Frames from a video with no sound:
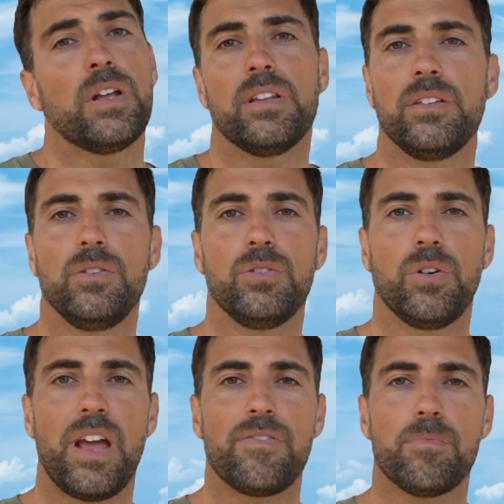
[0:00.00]
and you don't
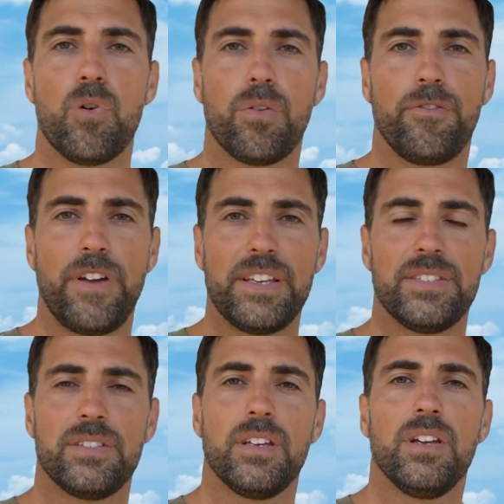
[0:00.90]
have more
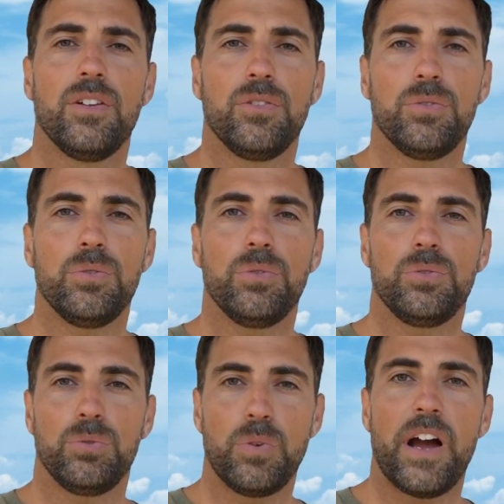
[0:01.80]
face to
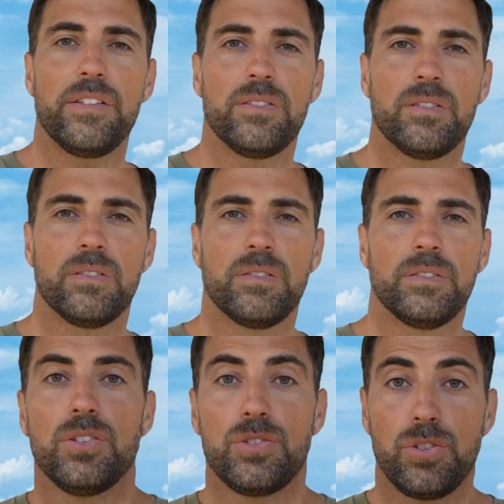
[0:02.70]
ride.
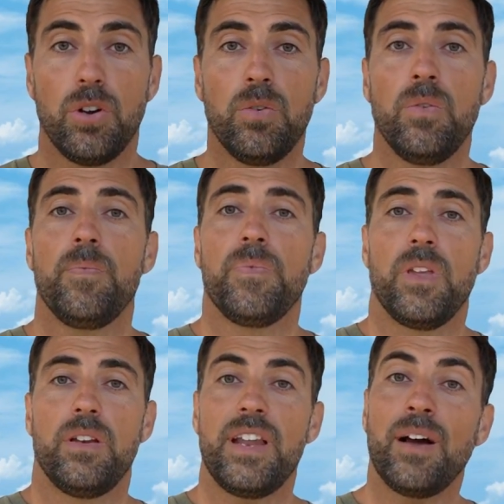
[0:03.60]
So
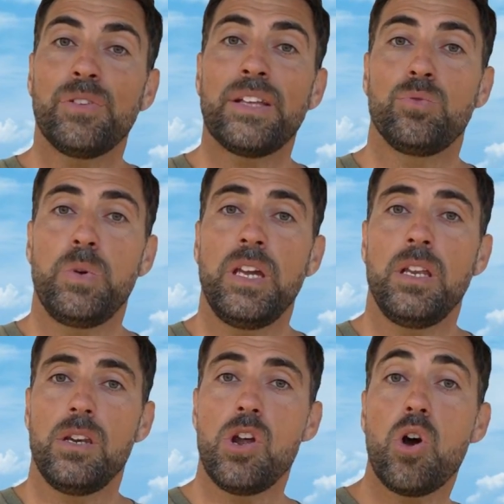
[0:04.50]
now that we
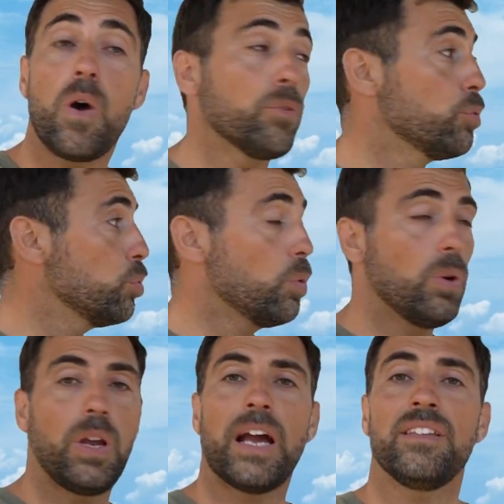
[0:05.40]
know how to
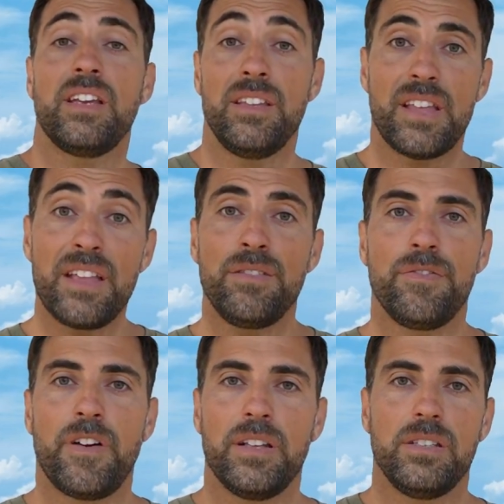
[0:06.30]
kind of
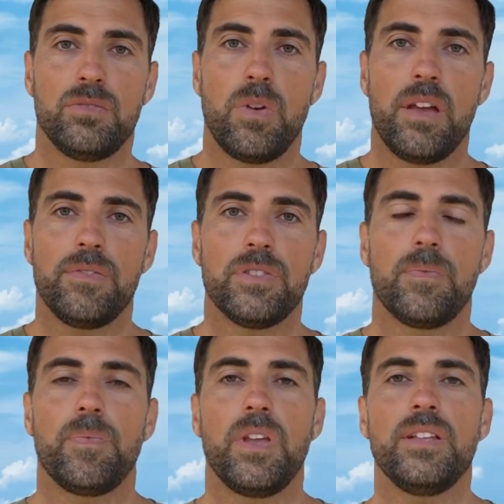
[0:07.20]
identify these waves,
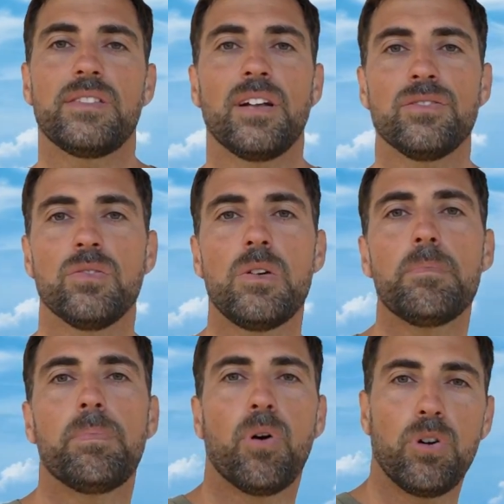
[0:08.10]
it's also
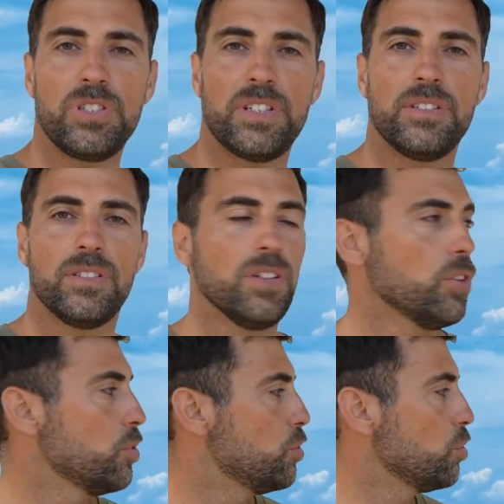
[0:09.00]
important
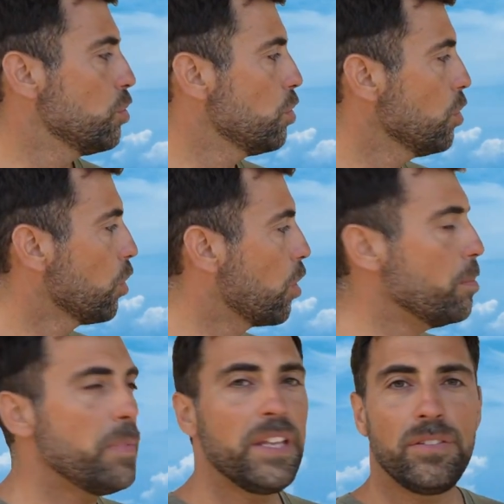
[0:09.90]
to
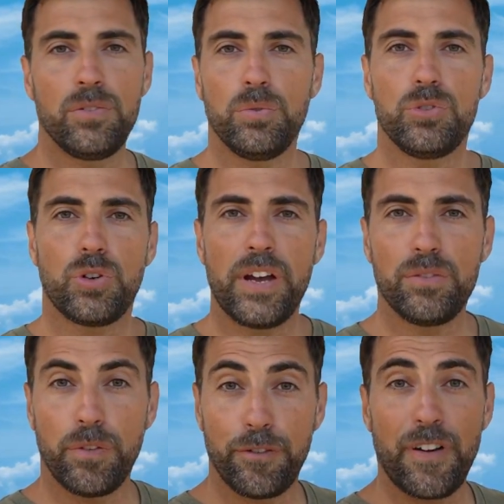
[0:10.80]
commit to try
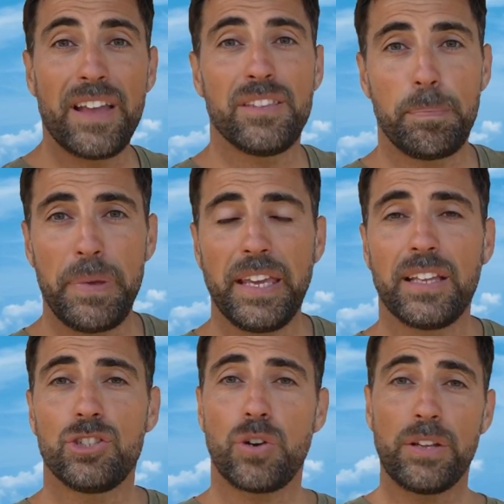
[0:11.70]
to find the peak
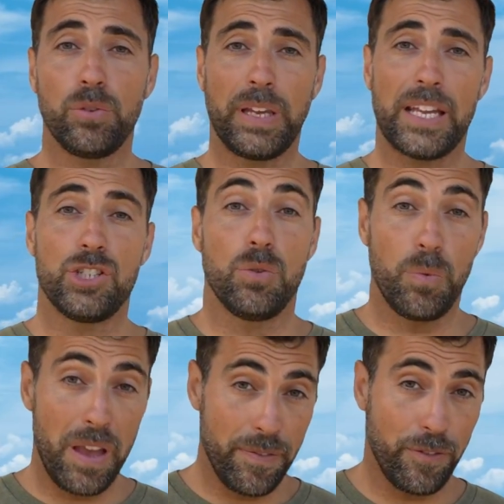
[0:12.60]
and try to catch the
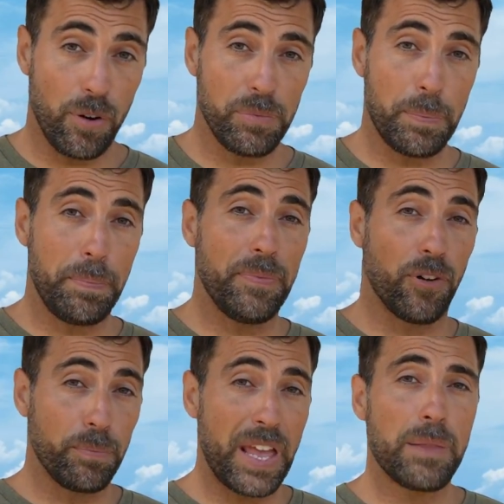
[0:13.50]
wave
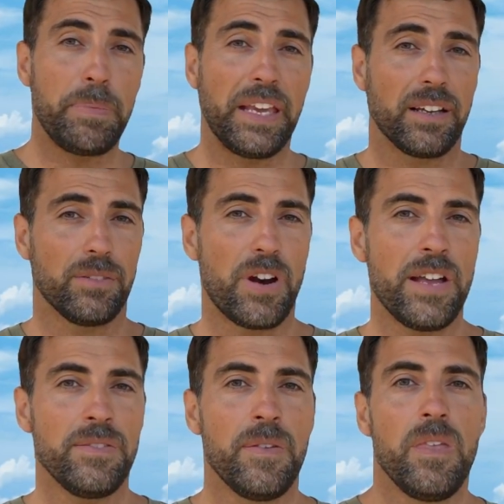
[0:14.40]
from that peak, right?